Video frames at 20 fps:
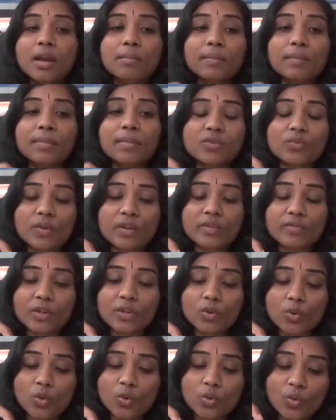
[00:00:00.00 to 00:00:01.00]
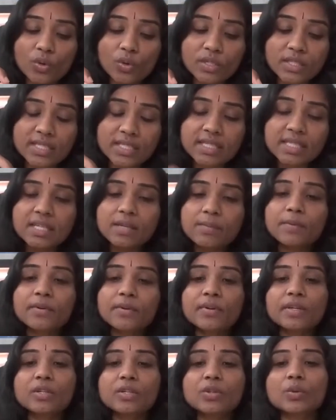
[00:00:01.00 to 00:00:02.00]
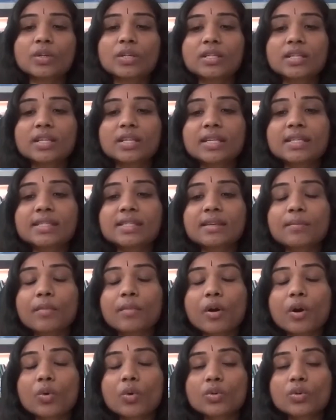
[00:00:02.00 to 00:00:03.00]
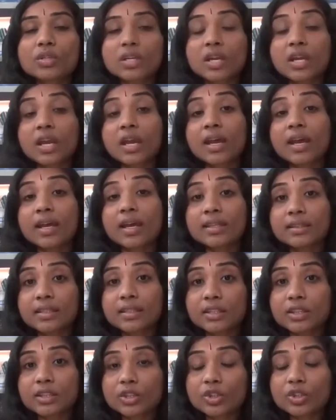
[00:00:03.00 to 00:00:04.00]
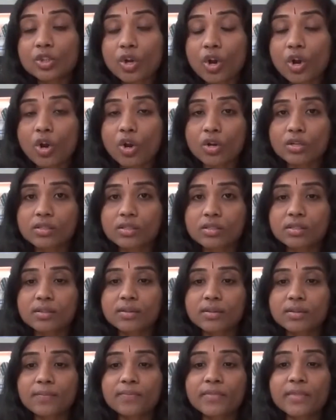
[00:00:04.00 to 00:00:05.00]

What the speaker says: but when we go deeper into it, it's about the thoughts,